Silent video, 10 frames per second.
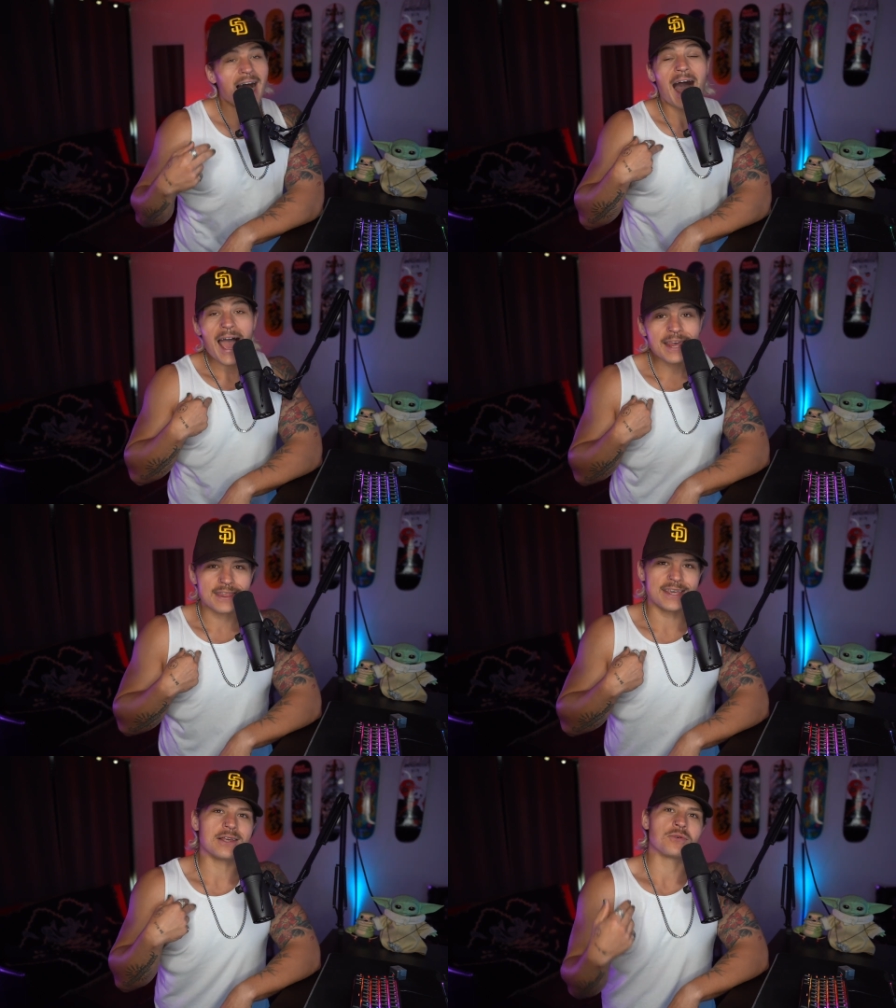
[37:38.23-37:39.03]
I
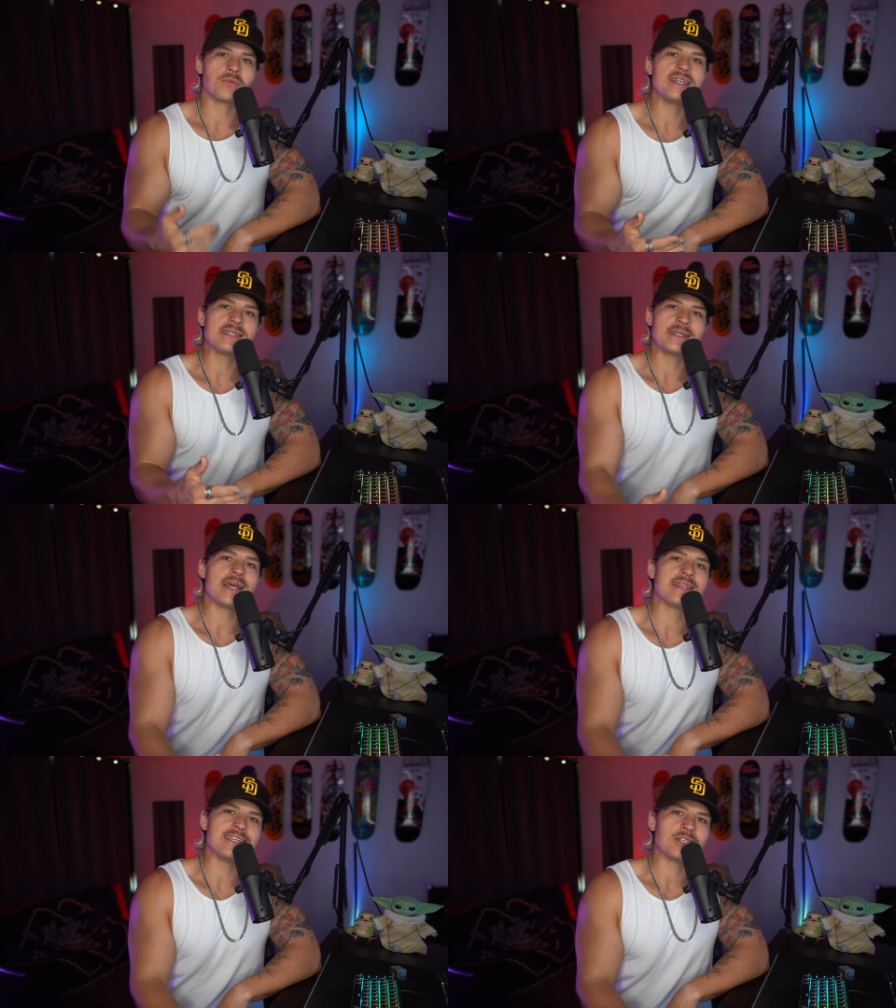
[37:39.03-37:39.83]
think the reason
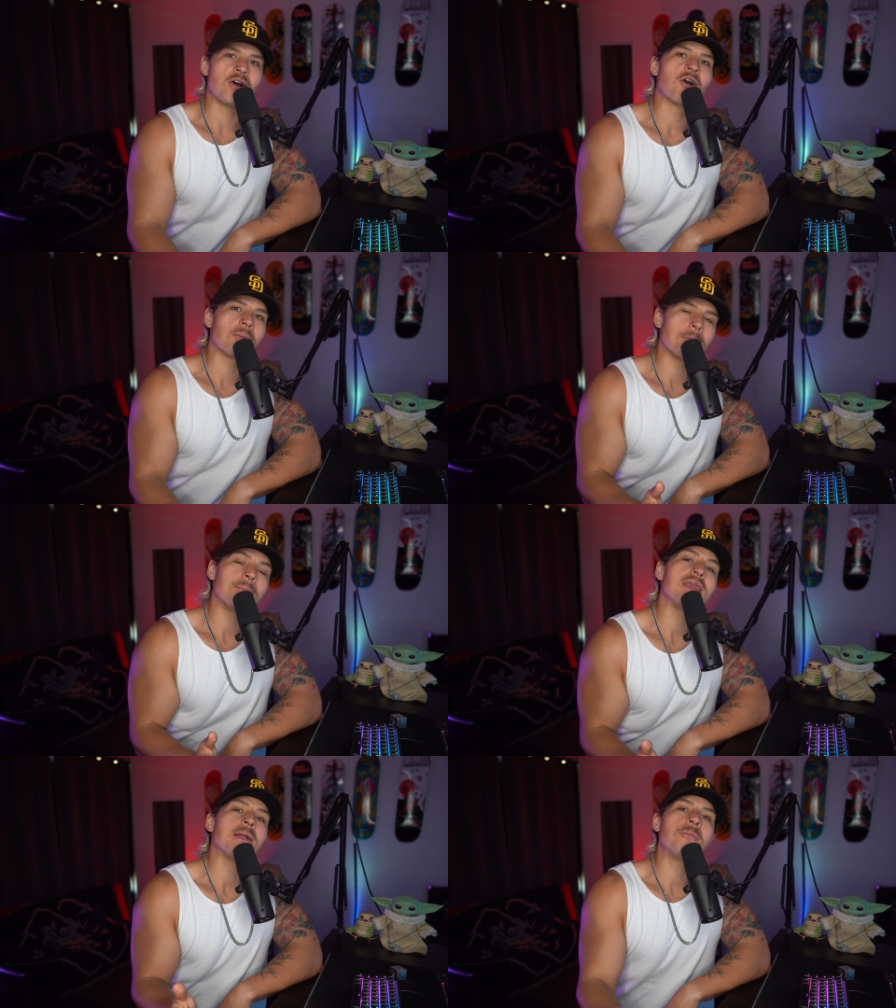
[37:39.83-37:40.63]
that these are
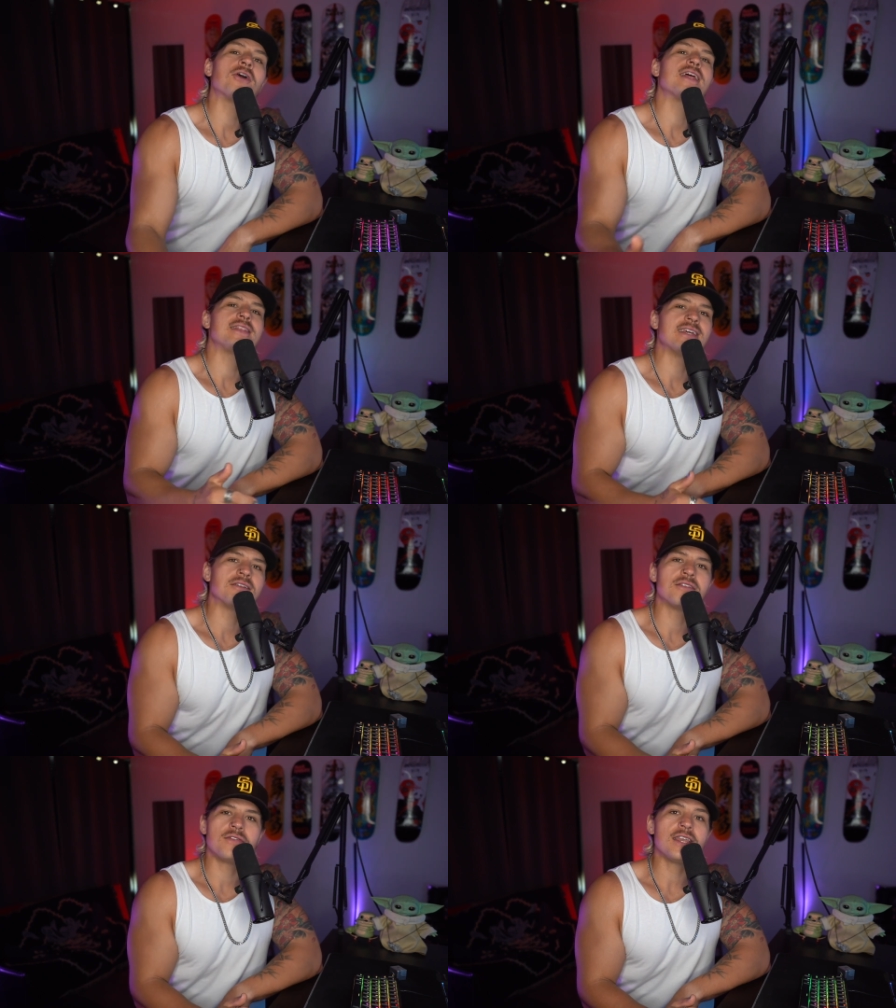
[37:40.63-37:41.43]
being put at the end
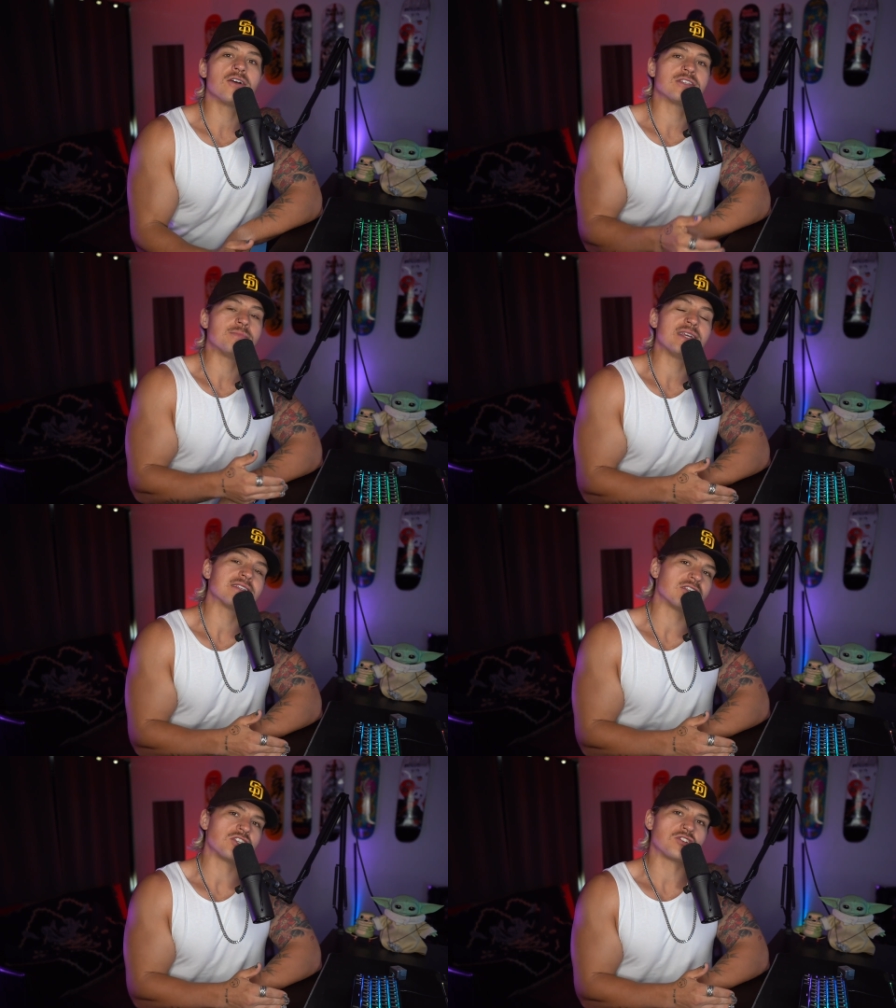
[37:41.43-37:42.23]
of the videos is
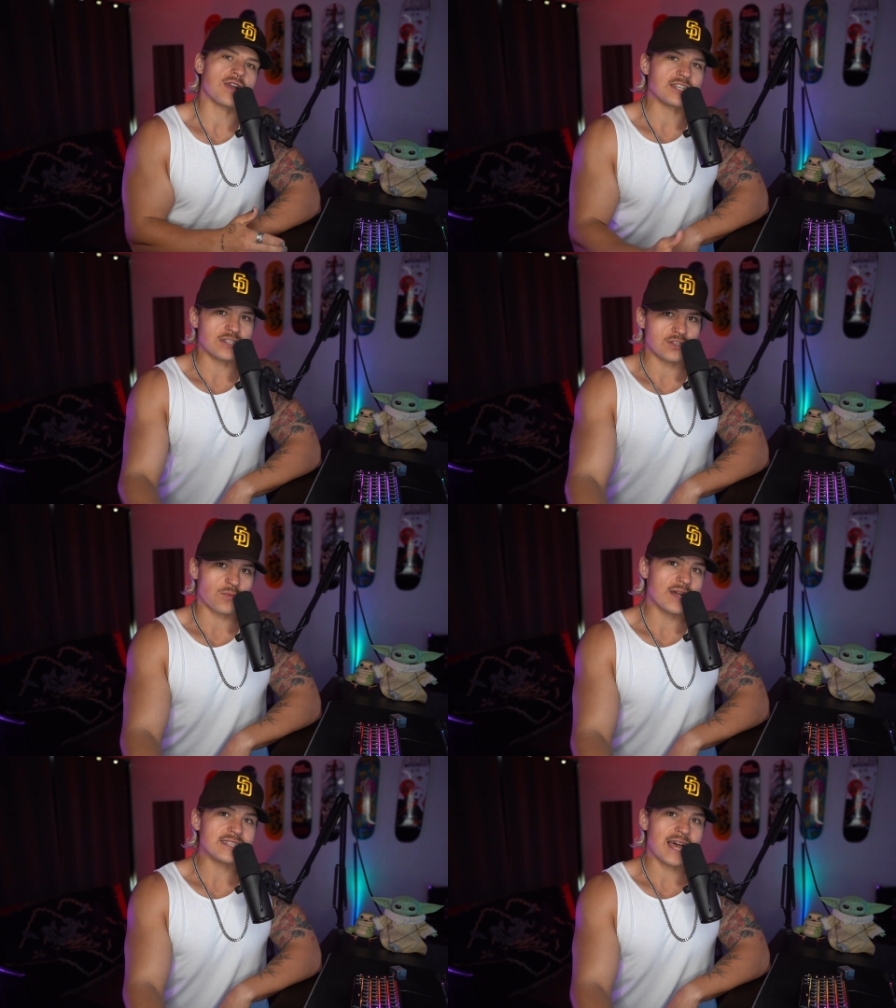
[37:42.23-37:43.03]
because it stretches the
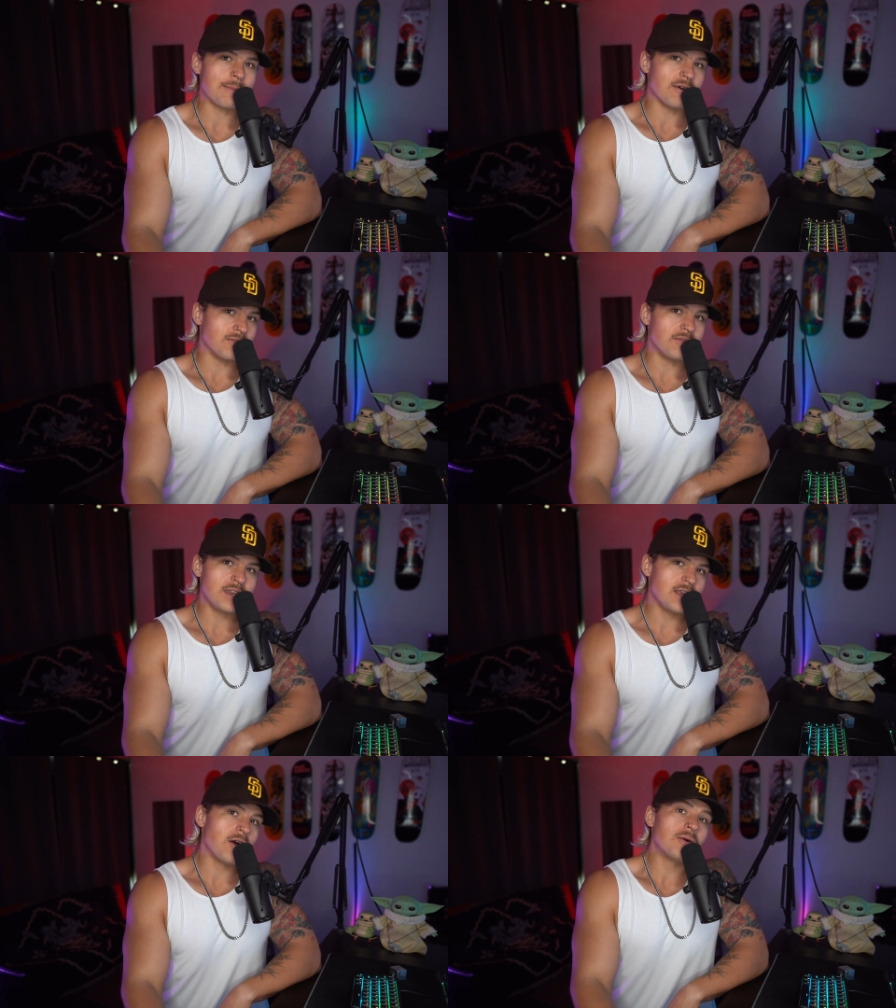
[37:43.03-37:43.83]
runtime of a
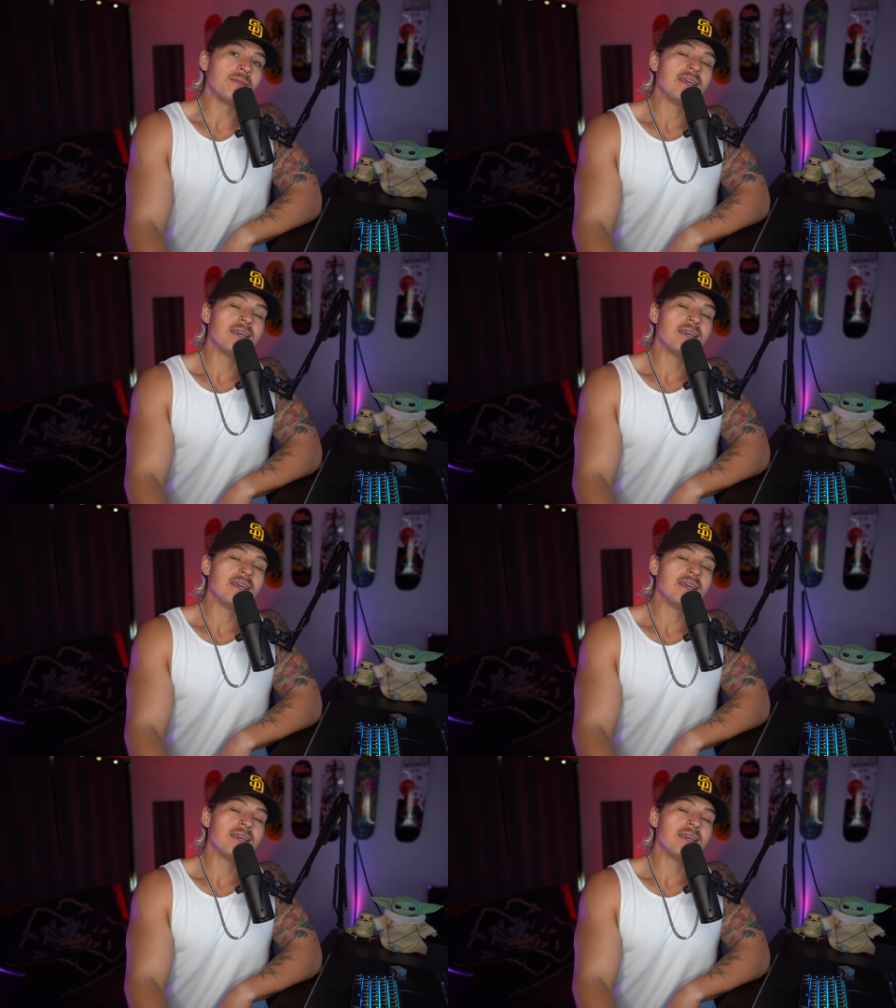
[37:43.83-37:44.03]
video.